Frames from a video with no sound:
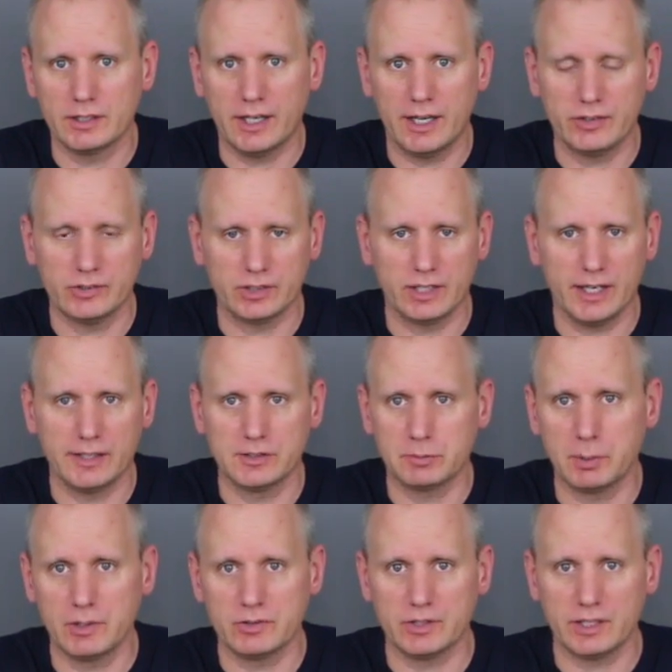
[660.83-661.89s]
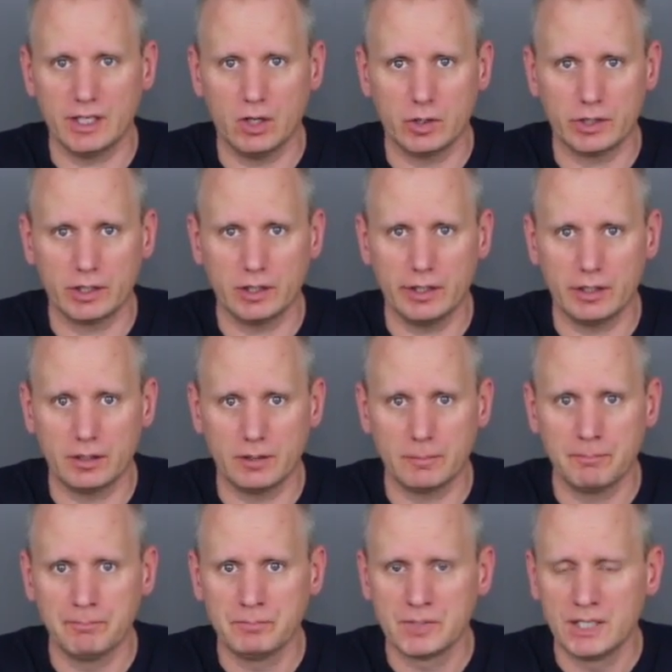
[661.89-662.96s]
that has a guide spacing calculator.